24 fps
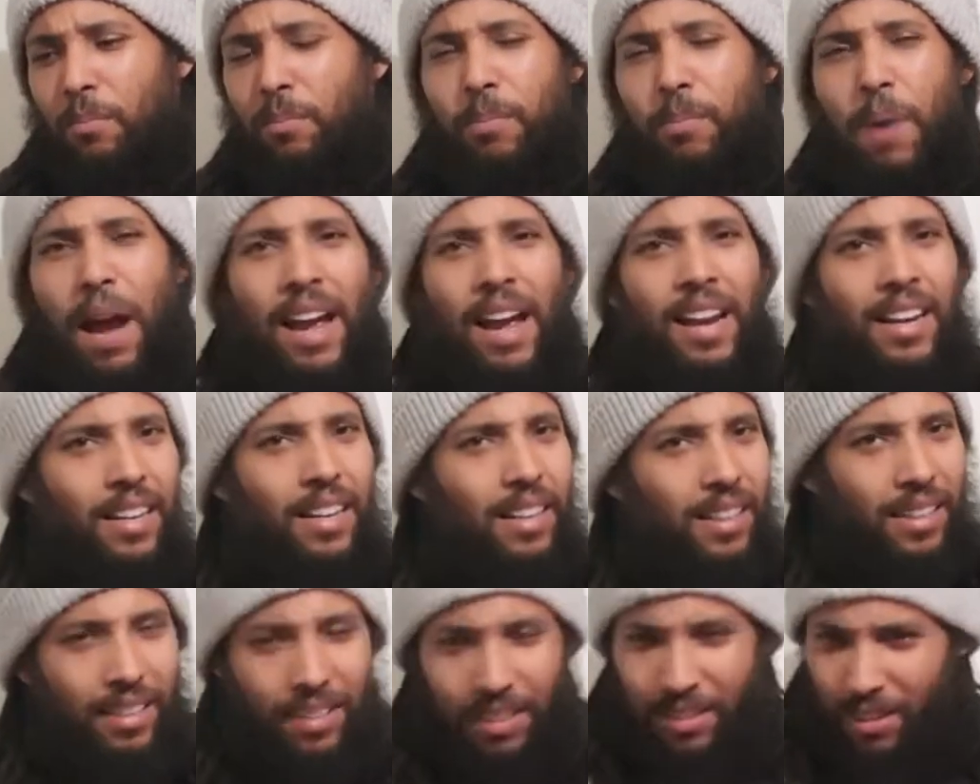
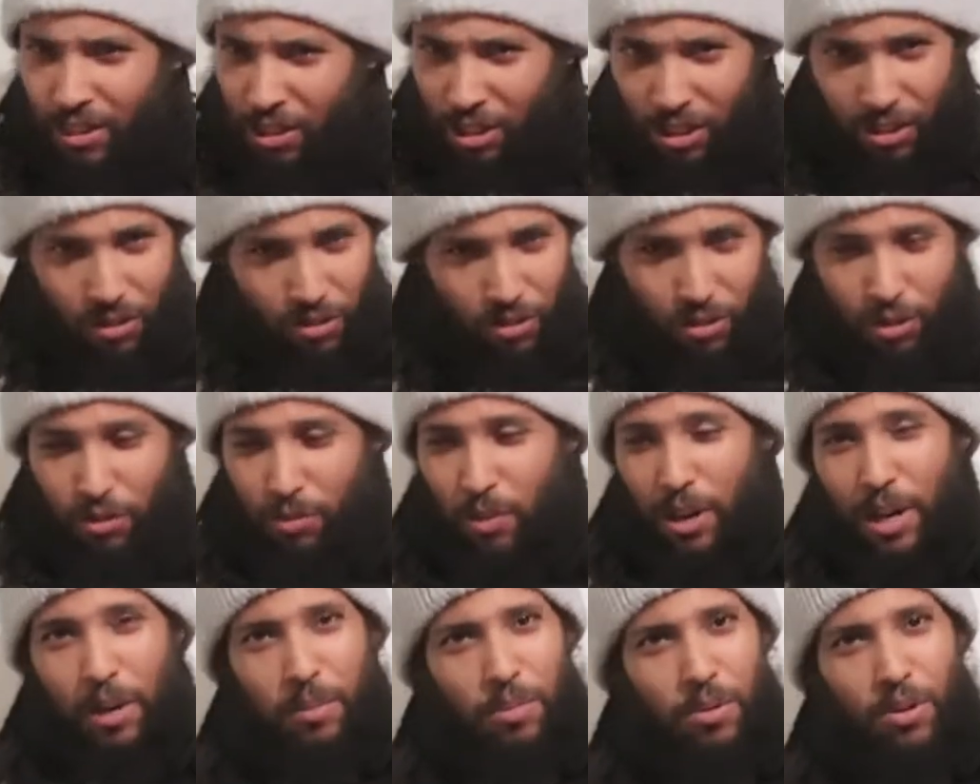ban the
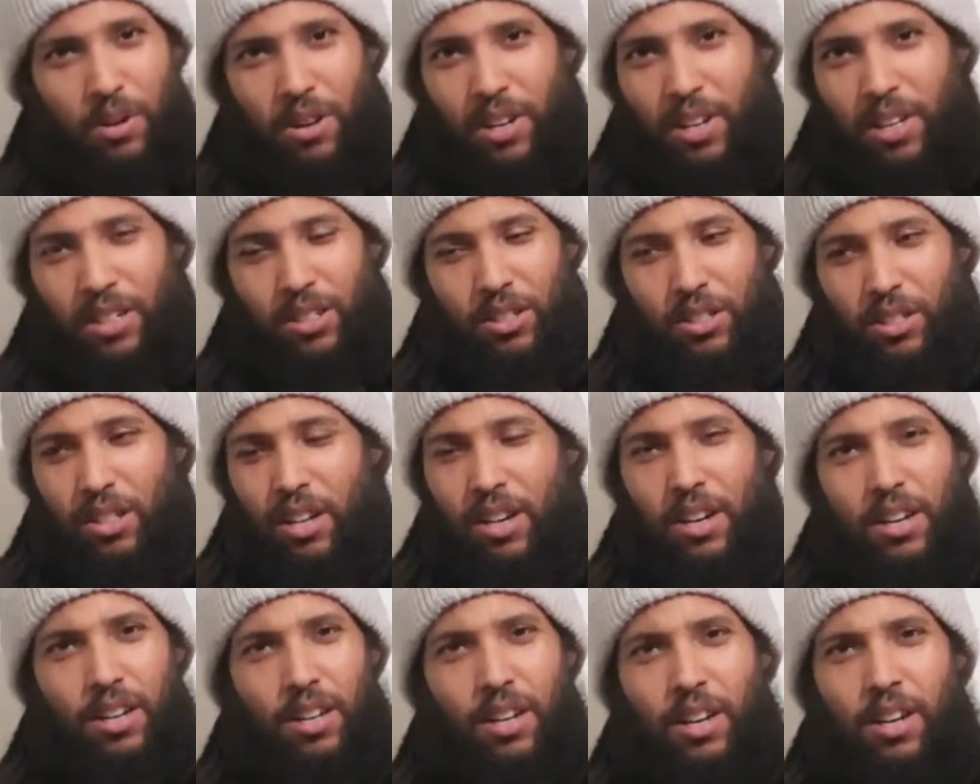newspaper in
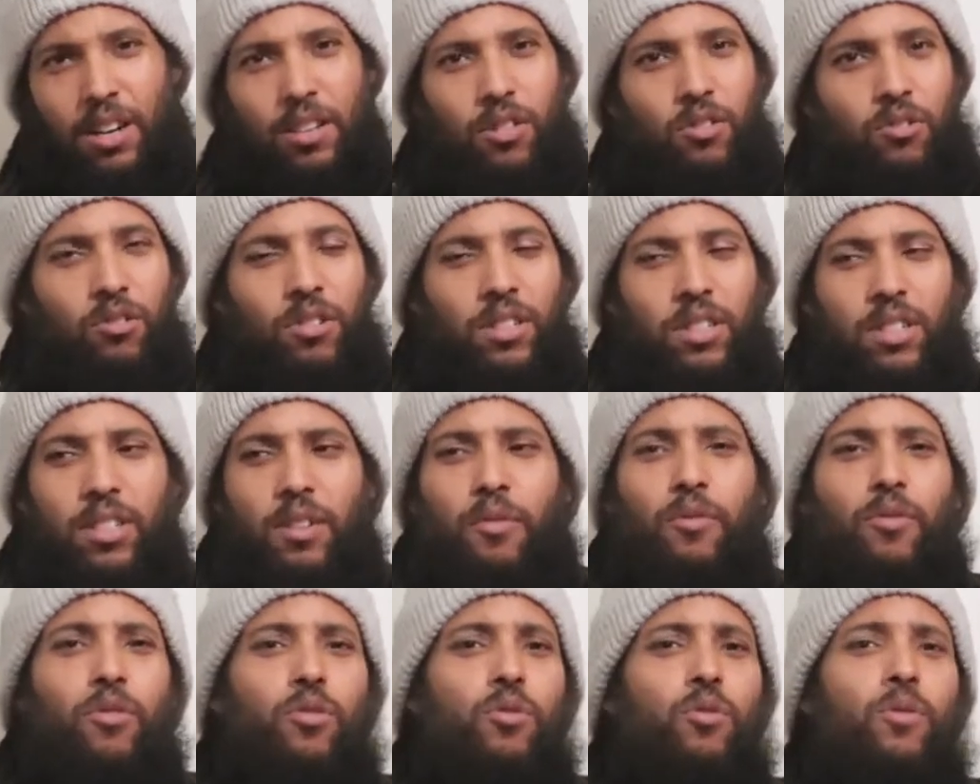certain countries.
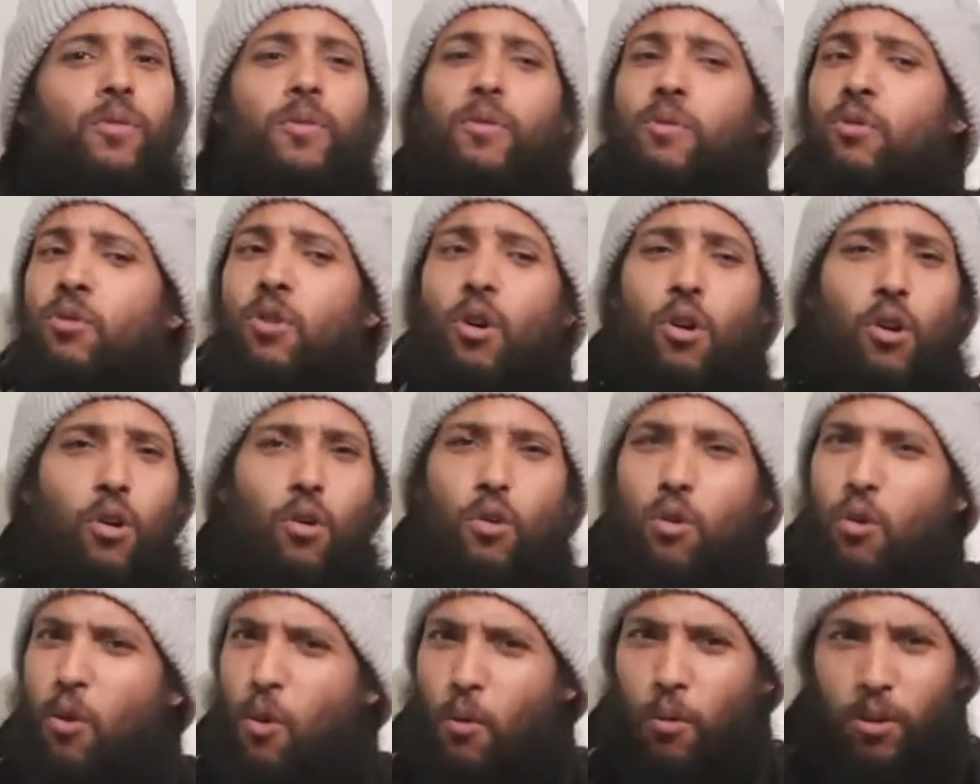If you got
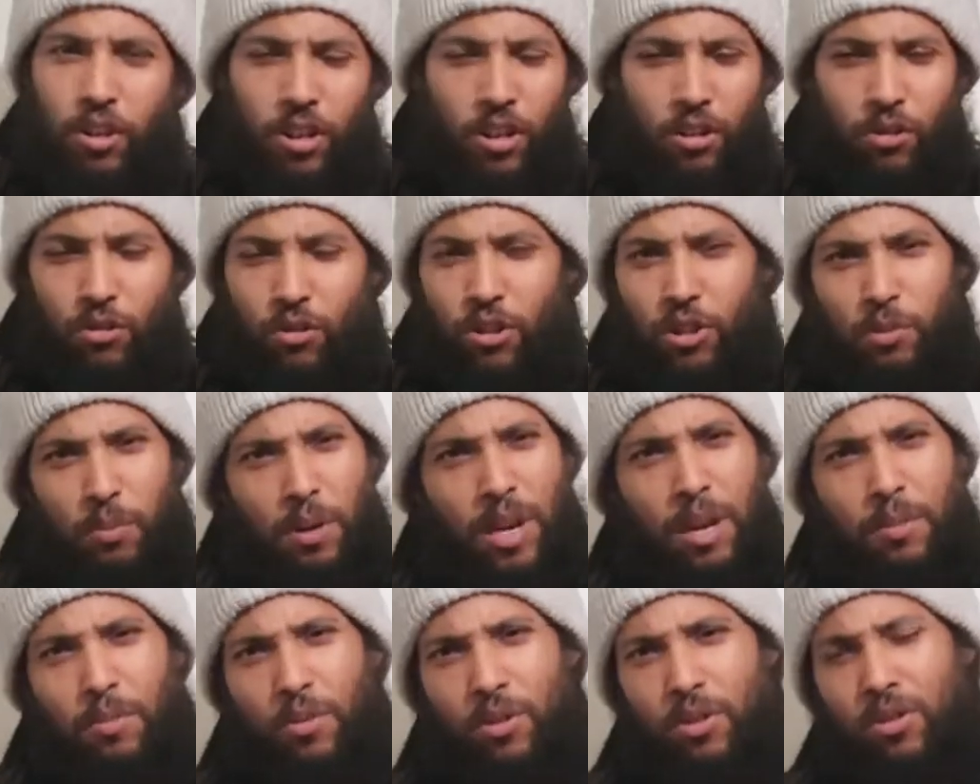caught with the
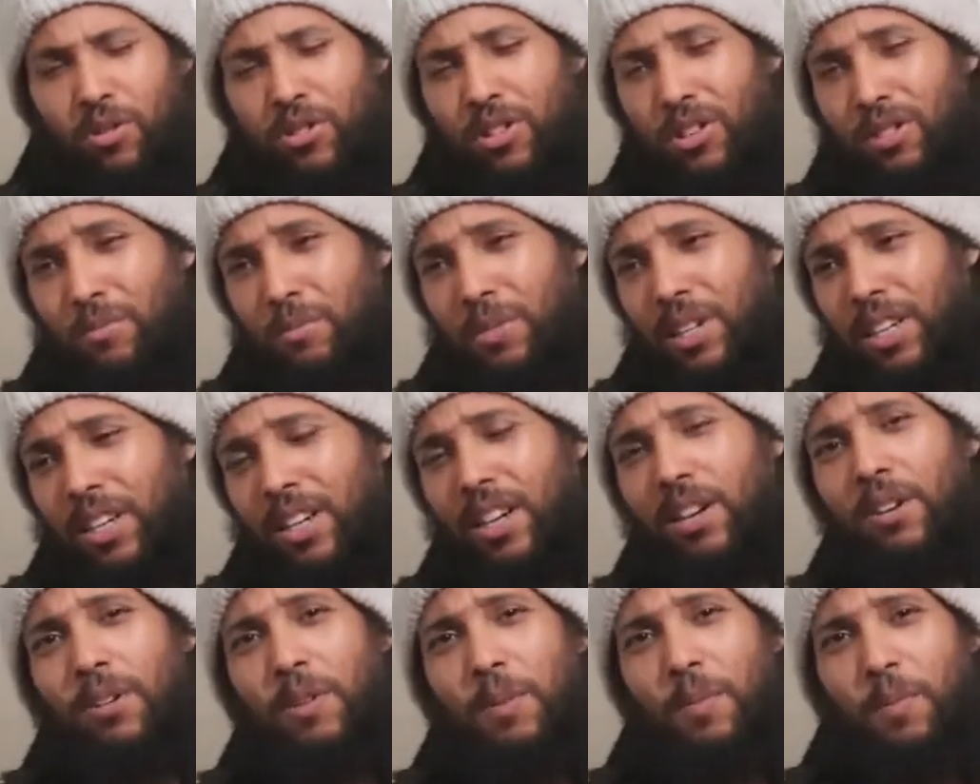newspaper, you could be
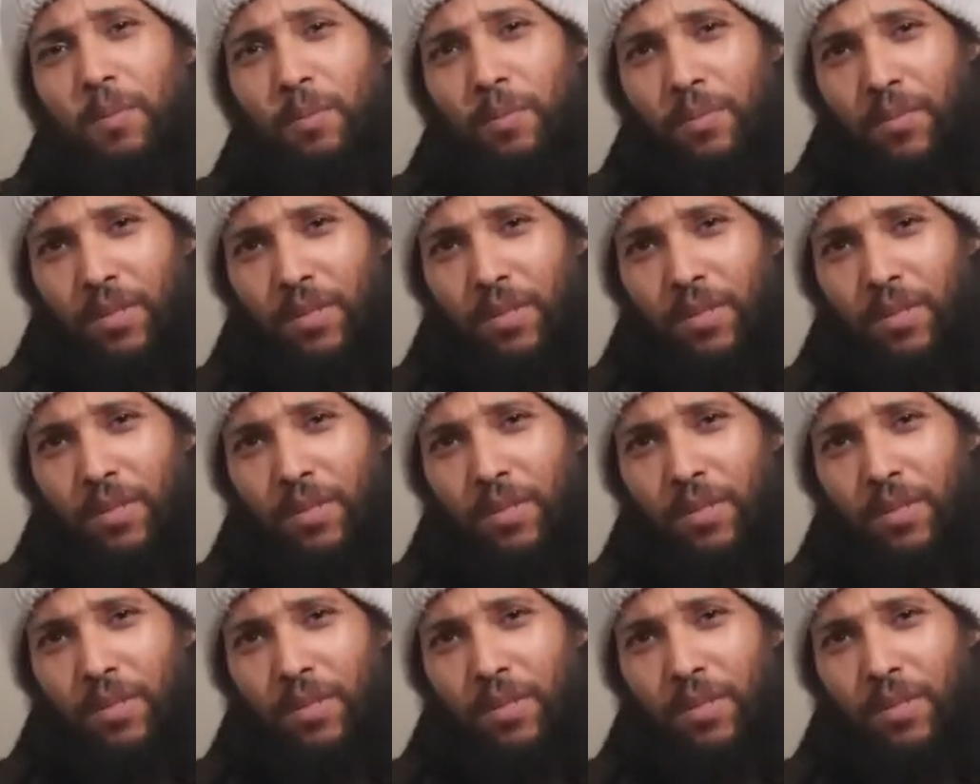killed.